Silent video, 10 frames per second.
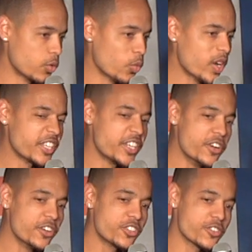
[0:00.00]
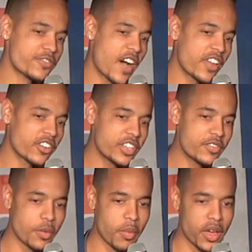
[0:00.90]
What year did your father
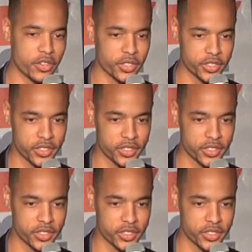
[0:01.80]
leave your mother?